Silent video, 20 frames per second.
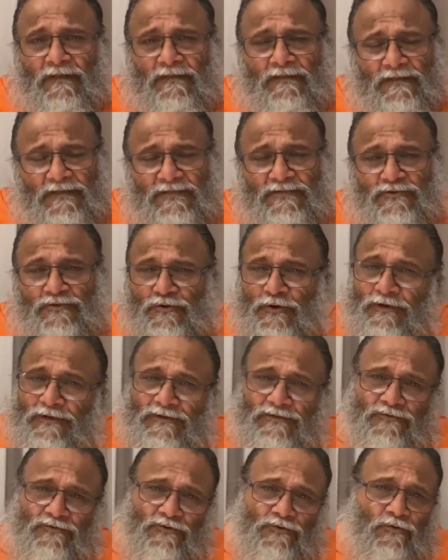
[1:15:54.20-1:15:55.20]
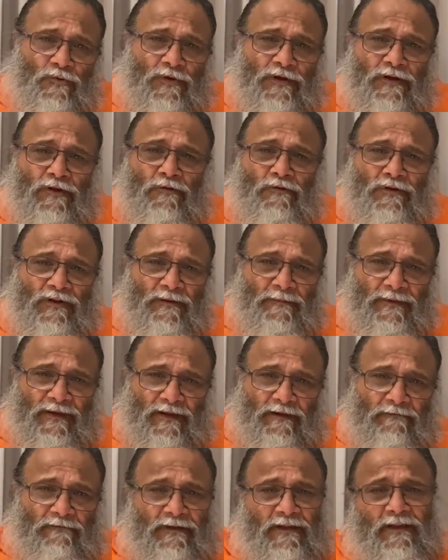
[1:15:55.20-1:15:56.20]
This choice you can only
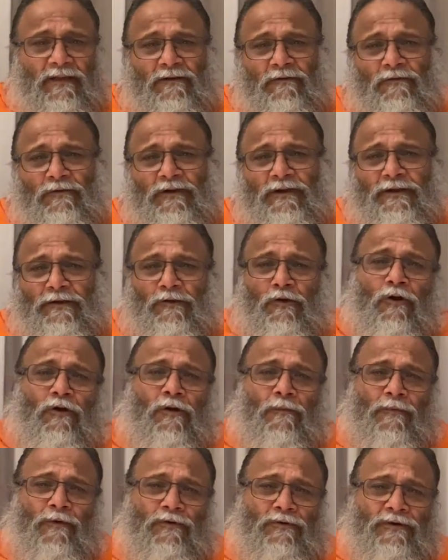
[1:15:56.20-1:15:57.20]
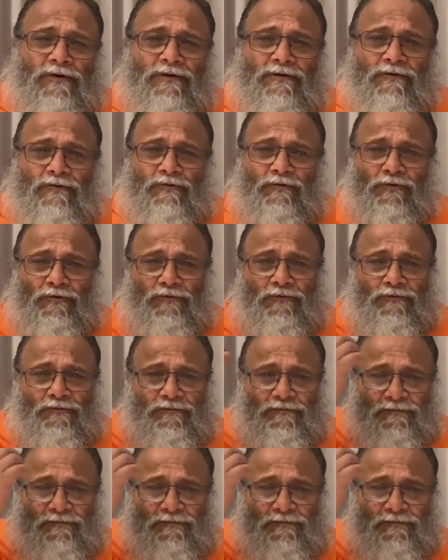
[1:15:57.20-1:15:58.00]
make. We can only talk about it to you.